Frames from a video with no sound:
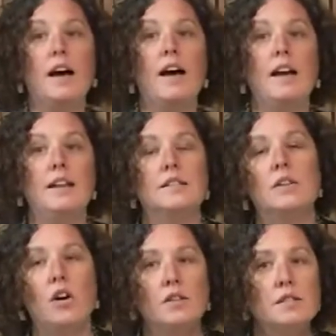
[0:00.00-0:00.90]
it
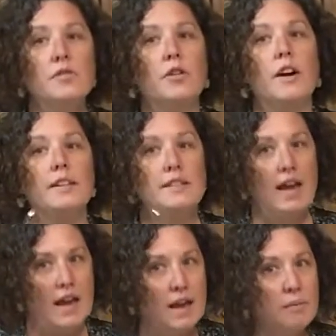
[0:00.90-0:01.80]
calls for a
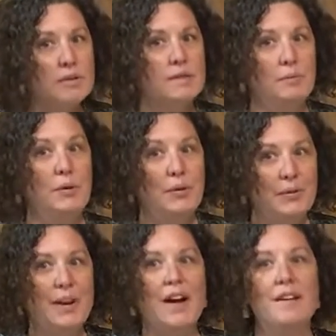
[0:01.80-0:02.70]

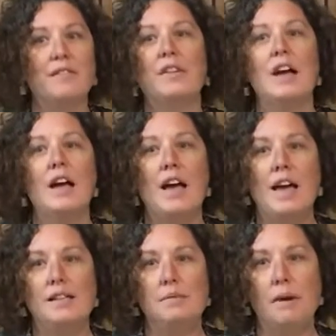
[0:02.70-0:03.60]
tablespoon of
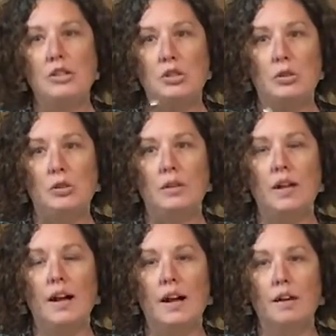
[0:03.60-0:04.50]
a
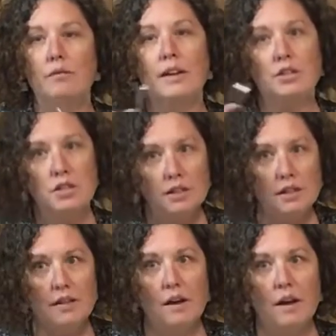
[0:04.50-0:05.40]
special red
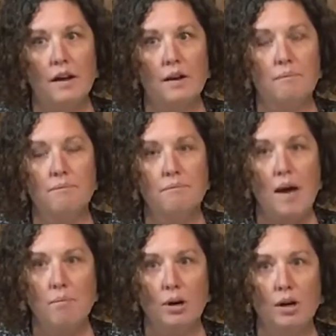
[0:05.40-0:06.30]
chili
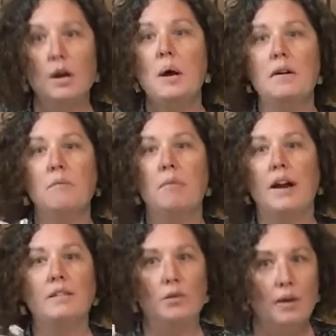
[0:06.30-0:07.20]
pepper, but
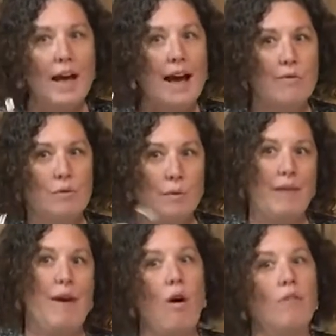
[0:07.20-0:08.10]
I don't have the one
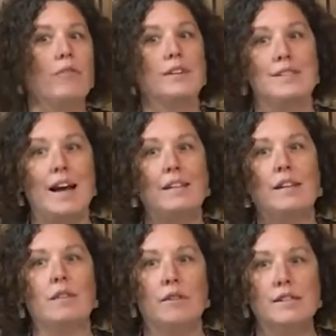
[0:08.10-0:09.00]
they call for exactly
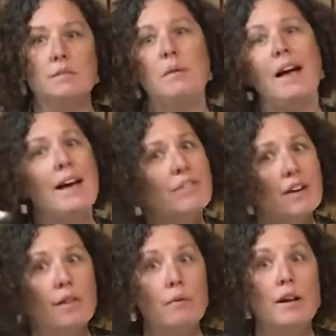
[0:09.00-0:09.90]
in the recipe. I have
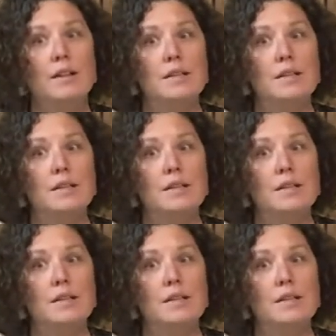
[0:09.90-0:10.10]
another one. It's a